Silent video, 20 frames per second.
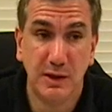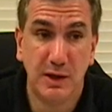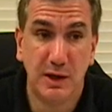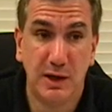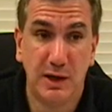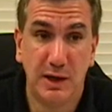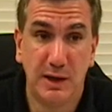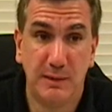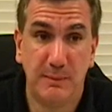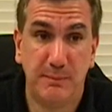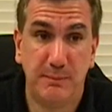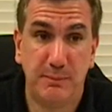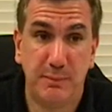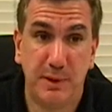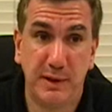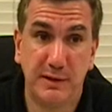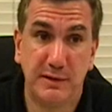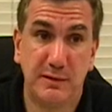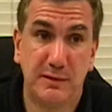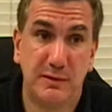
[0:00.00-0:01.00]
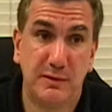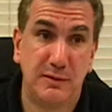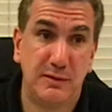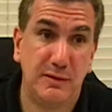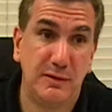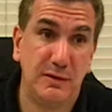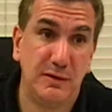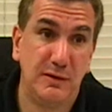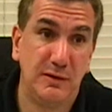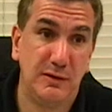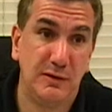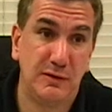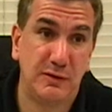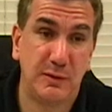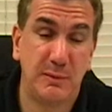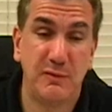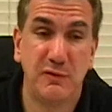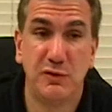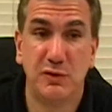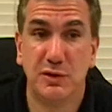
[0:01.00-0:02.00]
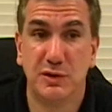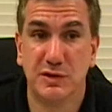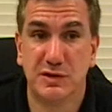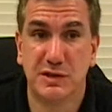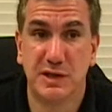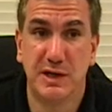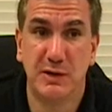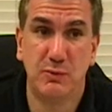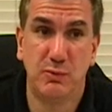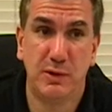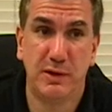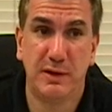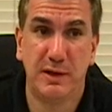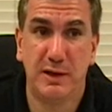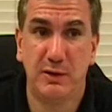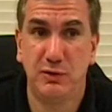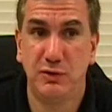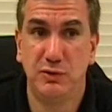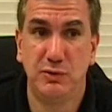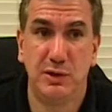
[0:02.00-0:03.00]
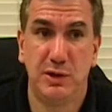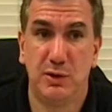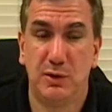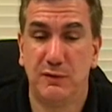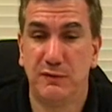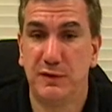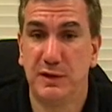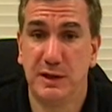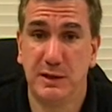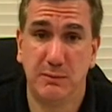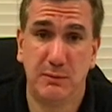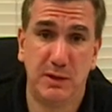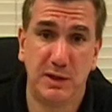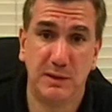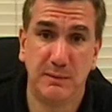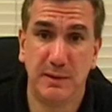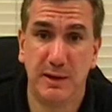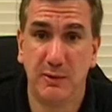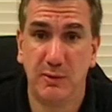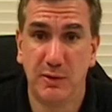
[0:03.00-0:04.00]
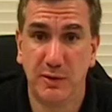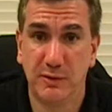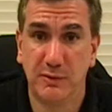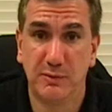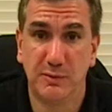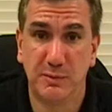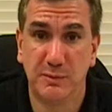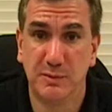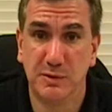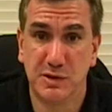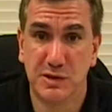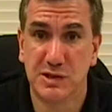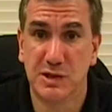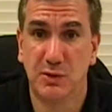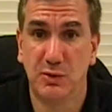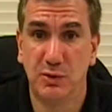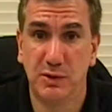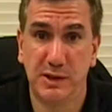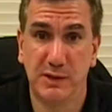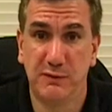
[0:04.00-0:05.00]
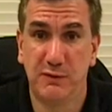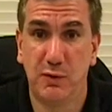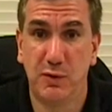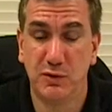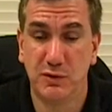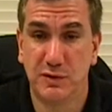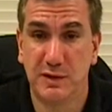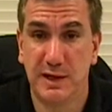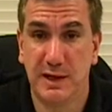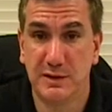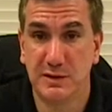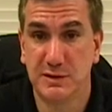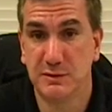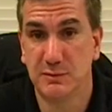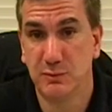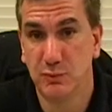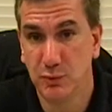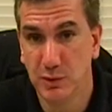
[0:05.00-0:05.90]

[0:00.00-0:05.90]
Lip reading: but some of you are going to say, where the hell do you get off thinking Money Mayweather would sell only 400,000?